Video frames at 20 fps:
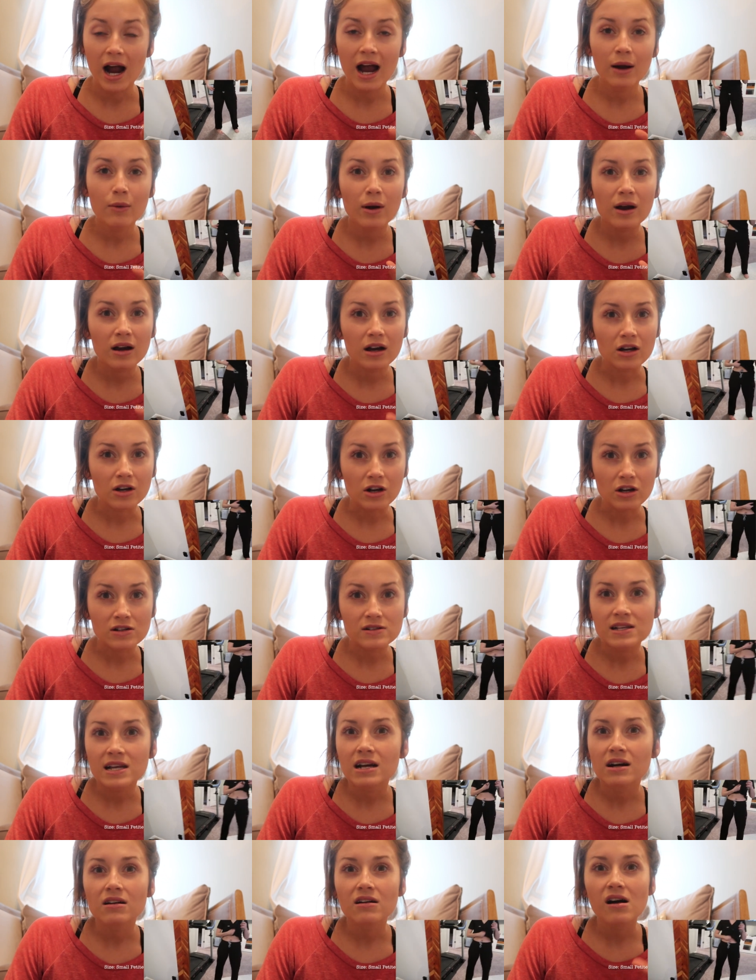I wear a
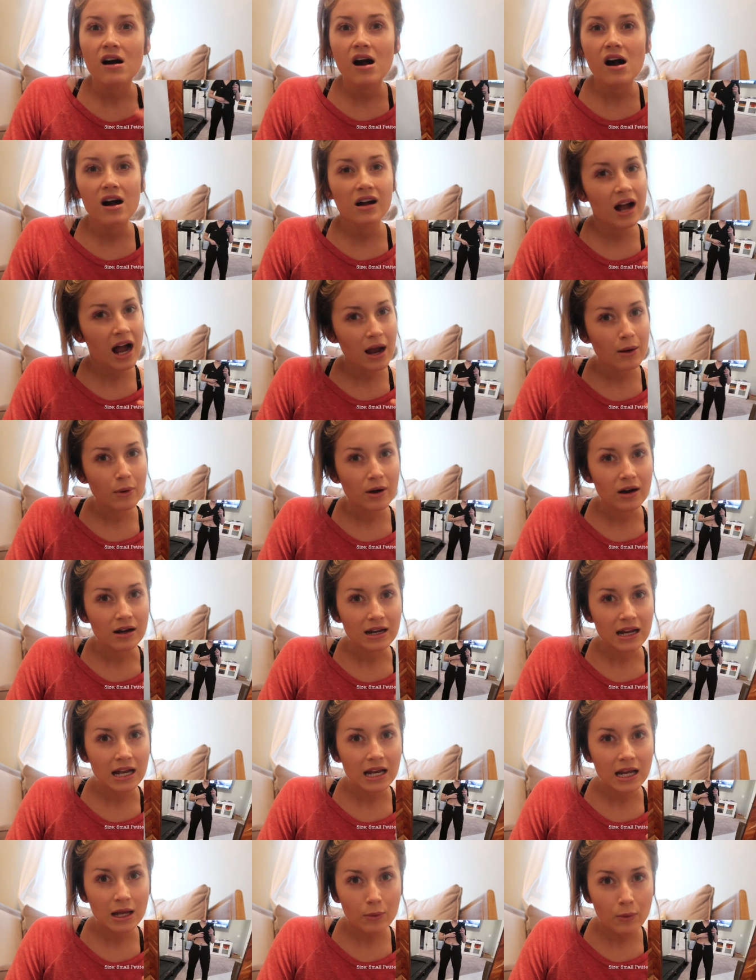nursing clog. I wear an
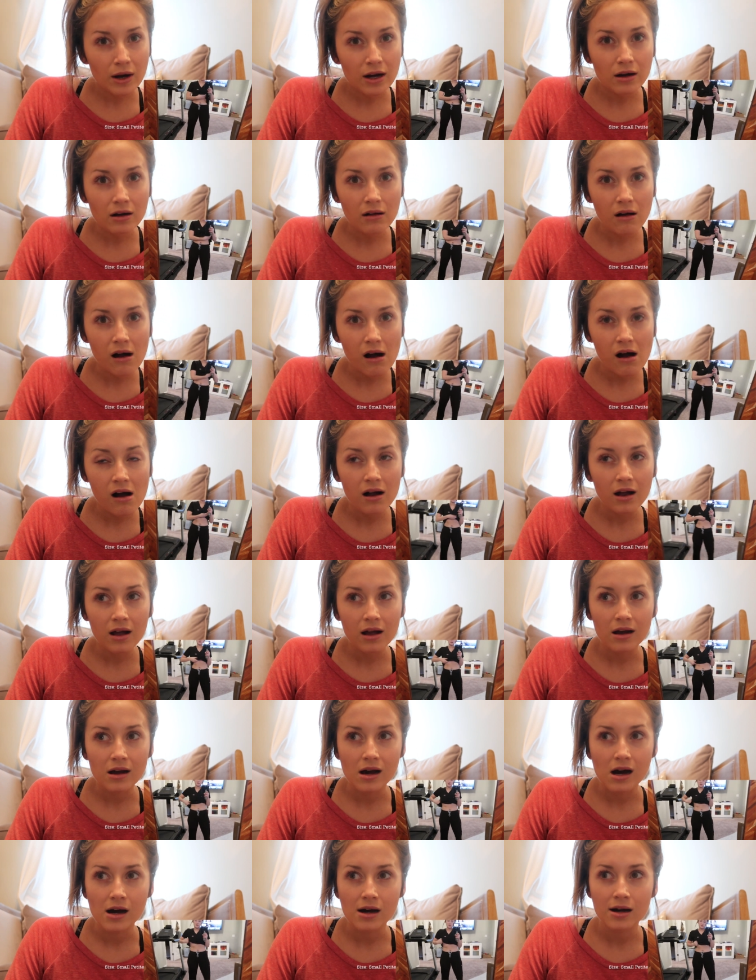anywhere clog,
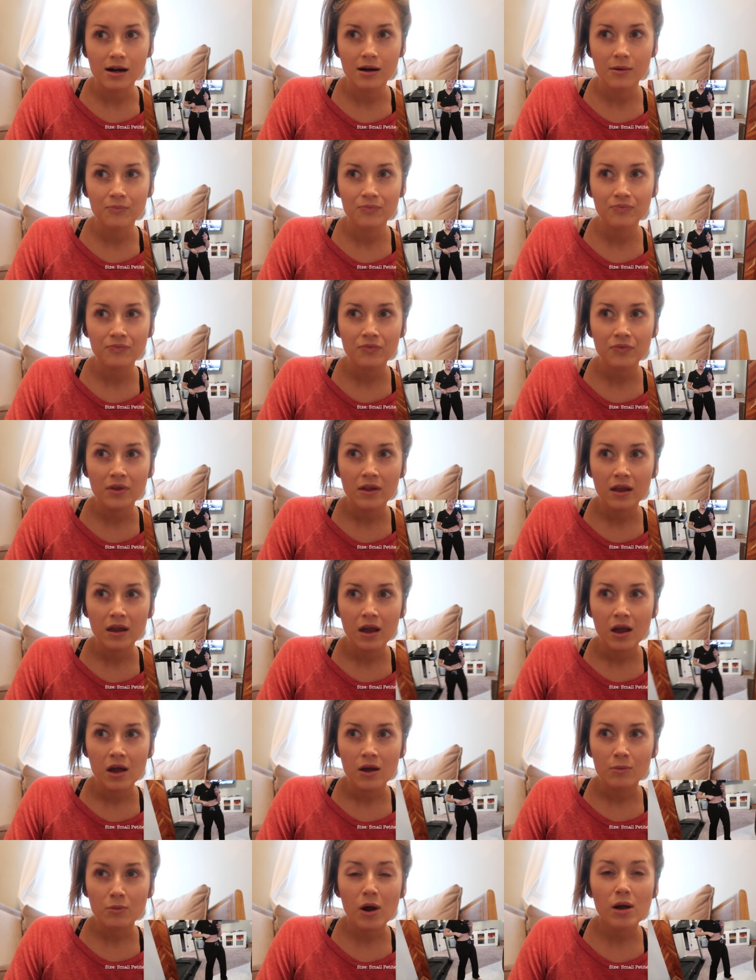um,
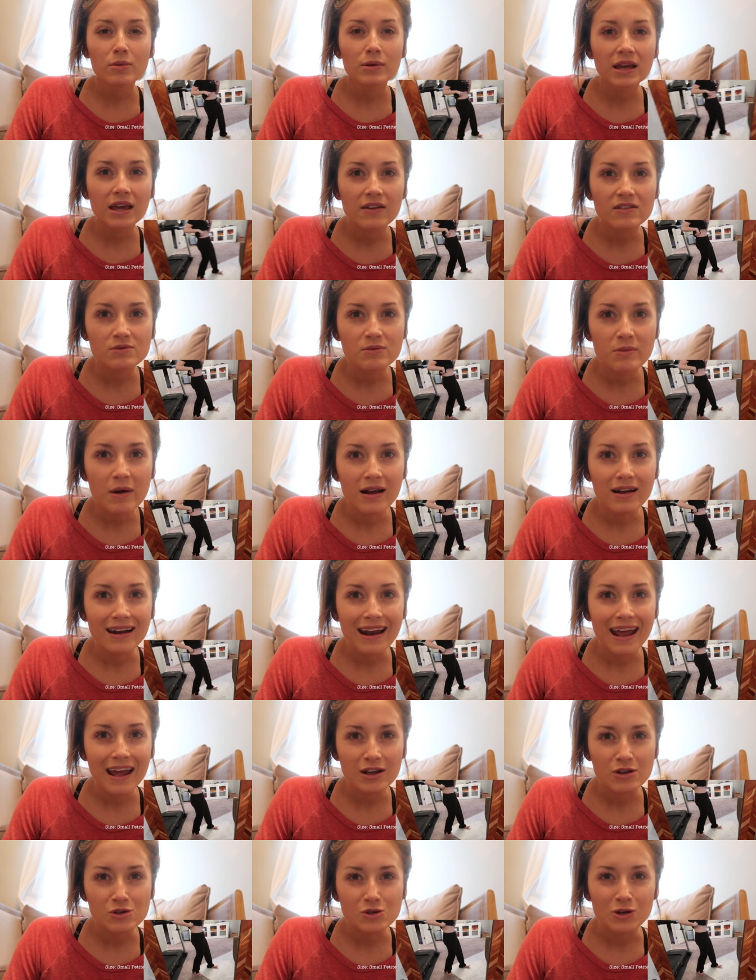probably gives me about an
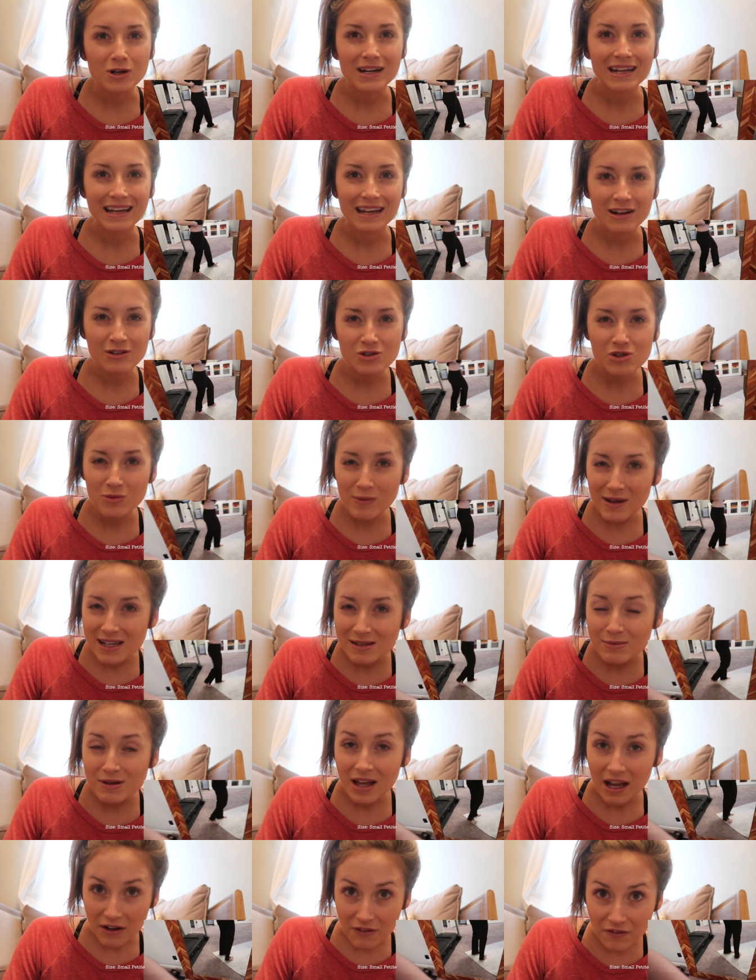extra inch. So it makes
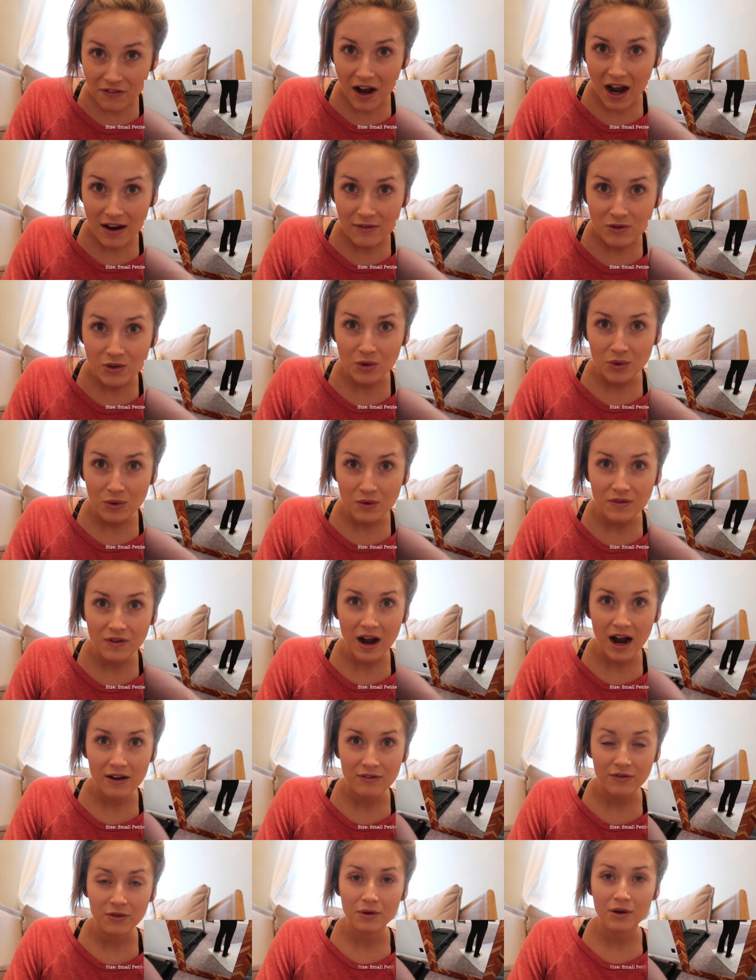me like five two,
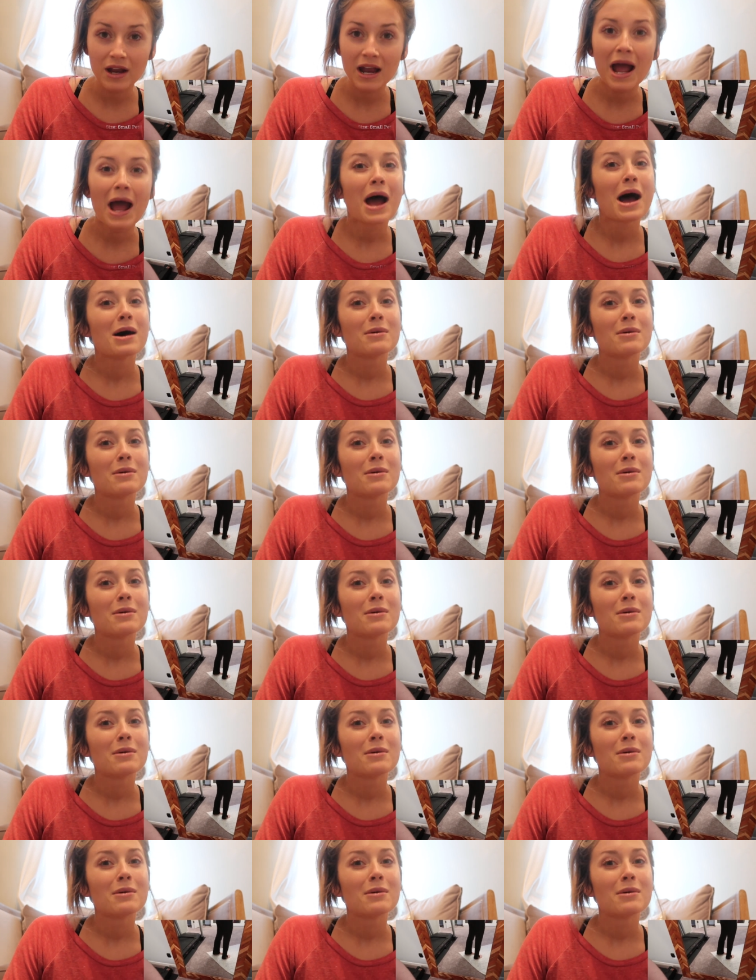five three.